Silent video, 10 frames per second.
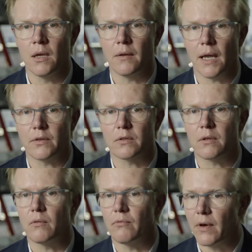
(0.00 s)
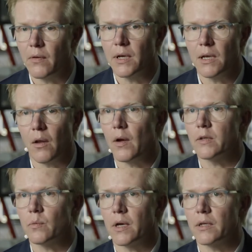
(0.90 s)
That's very
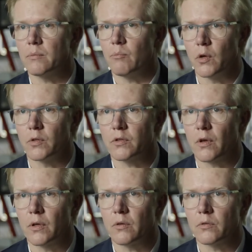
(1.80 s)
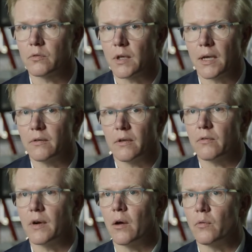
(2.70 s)
lightweight motorcycles at
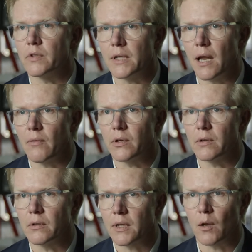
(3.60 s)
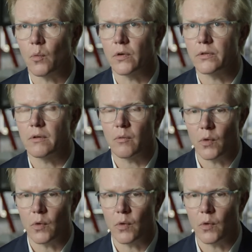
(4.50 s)
around 11 kilowatts.